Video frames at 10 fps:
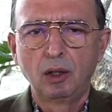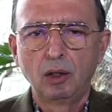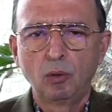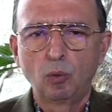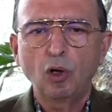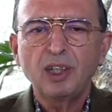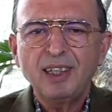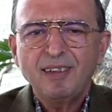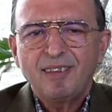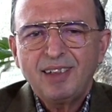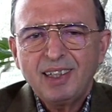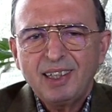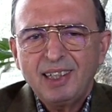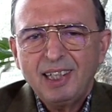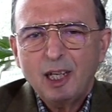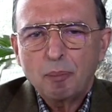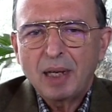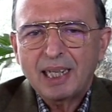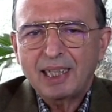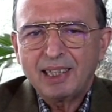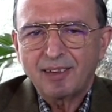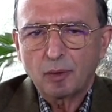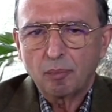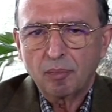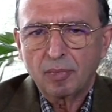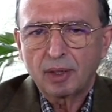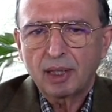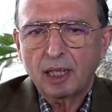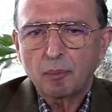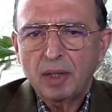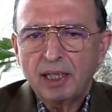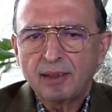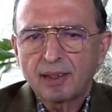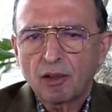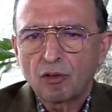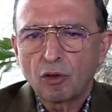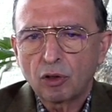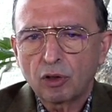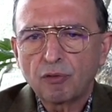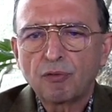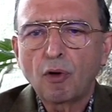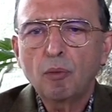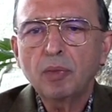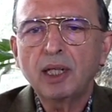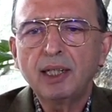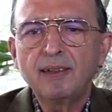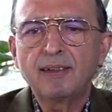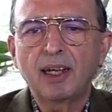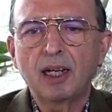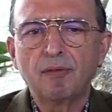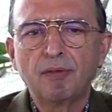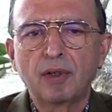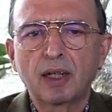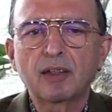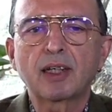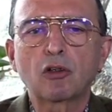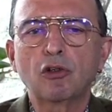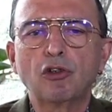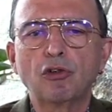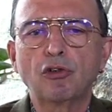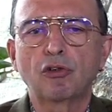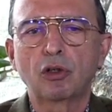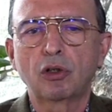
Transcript: What is the inner mechanism that makes a thought form itself as a conscious thought?